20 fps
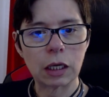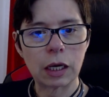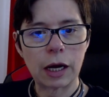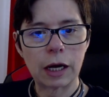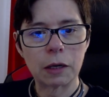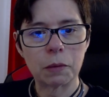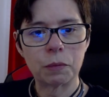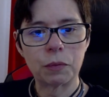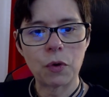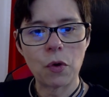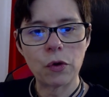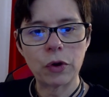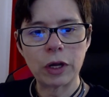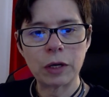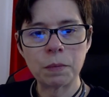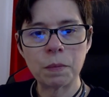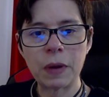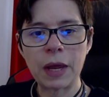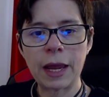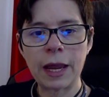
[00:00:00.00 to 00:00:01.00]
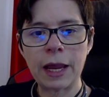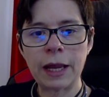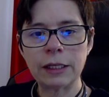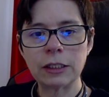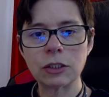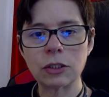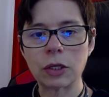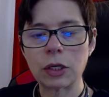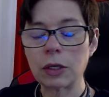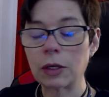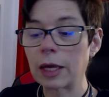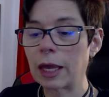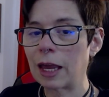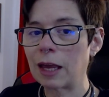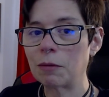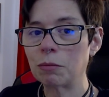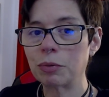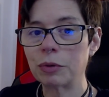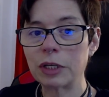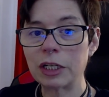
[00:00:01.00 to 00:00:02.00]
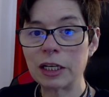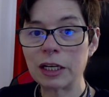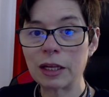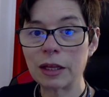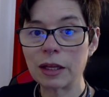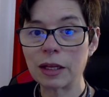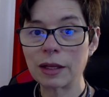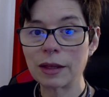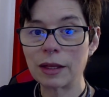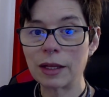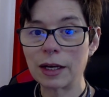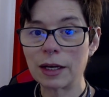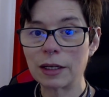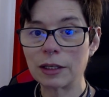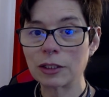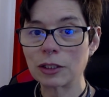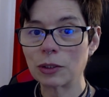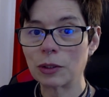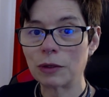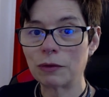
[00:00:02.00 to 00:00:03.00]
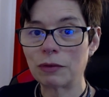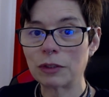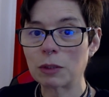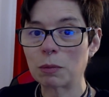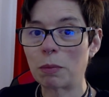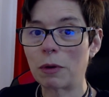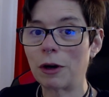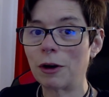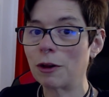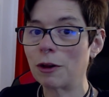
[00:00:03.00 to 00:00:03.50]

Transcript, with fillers: got a broken pane so you can't put anything there so if it's part of